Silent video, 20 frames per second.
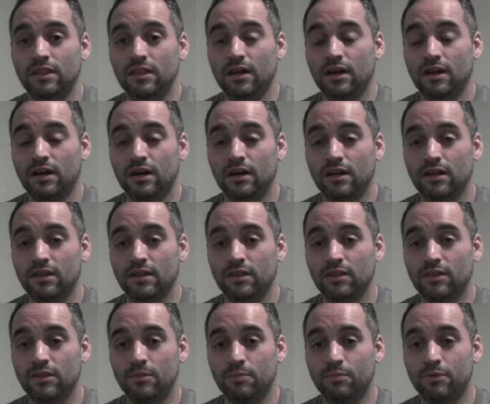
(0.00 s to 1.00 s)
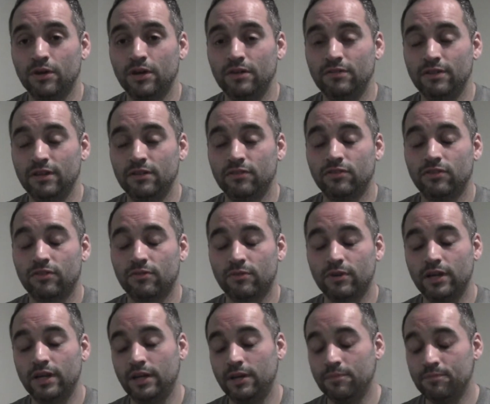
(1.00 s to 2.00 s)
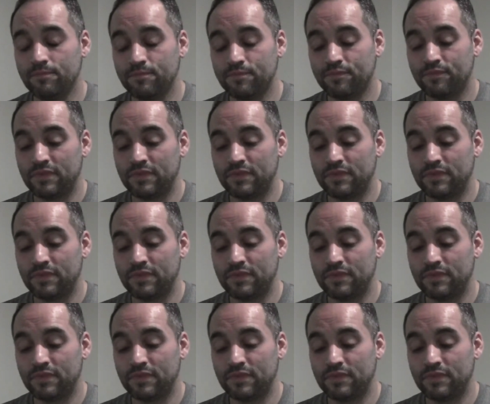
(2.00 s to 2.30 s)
the previous three,